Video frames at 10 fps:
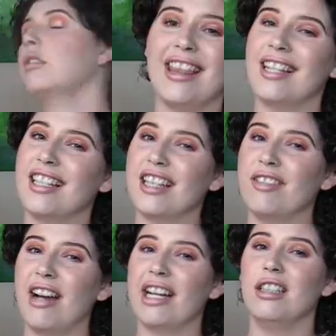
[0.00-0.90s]
And this is
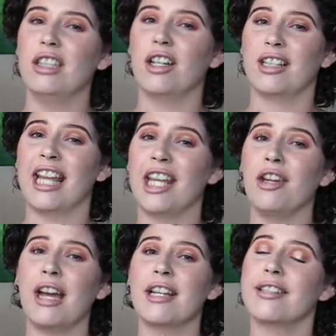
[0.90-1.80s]
the final look. Thank
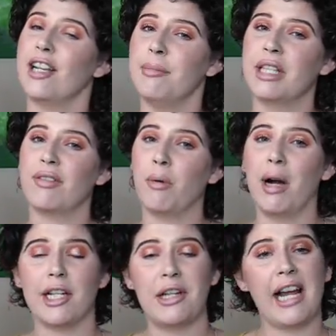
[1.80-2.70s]
you guys so much for
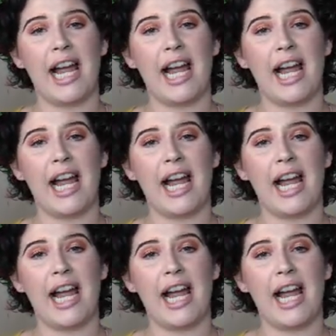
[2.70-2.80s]
watching.